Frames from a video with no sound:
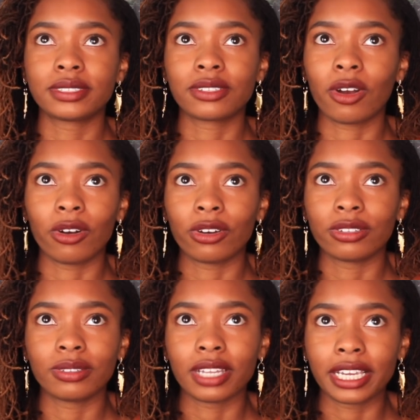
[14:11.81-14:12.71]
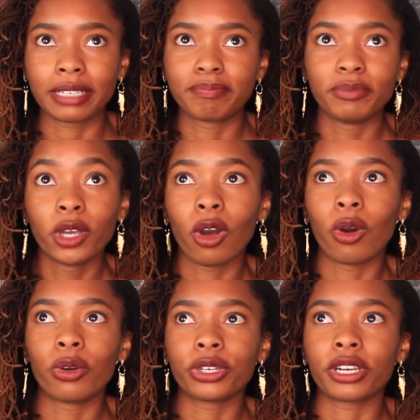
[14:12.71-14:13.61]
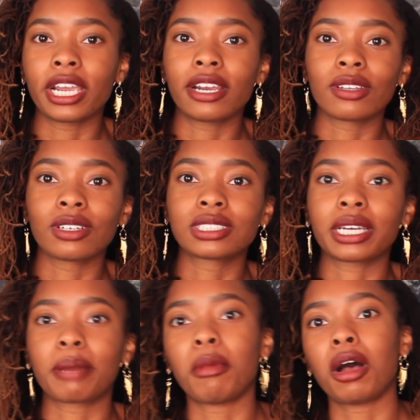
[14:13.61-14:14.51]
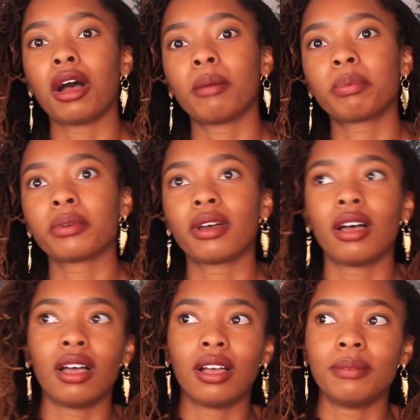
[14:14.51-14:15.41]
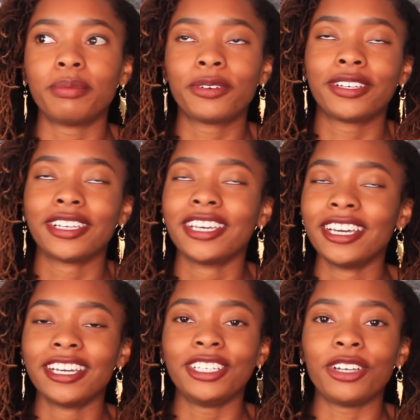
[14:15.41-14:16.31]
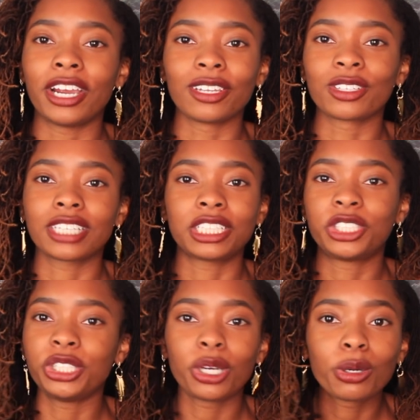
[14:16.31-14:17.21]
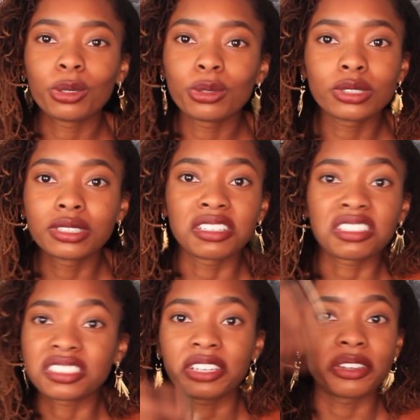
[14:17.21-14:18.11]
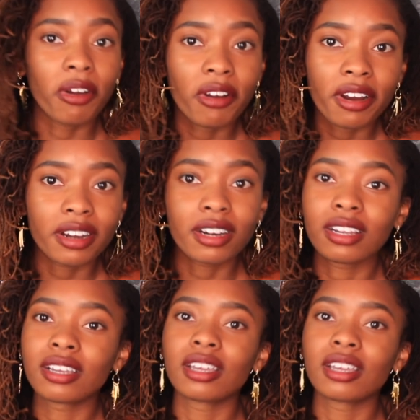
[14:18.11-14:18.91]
called like, oh, your hair looks like a mop, your hair looks like Cheetos, looks like yarn,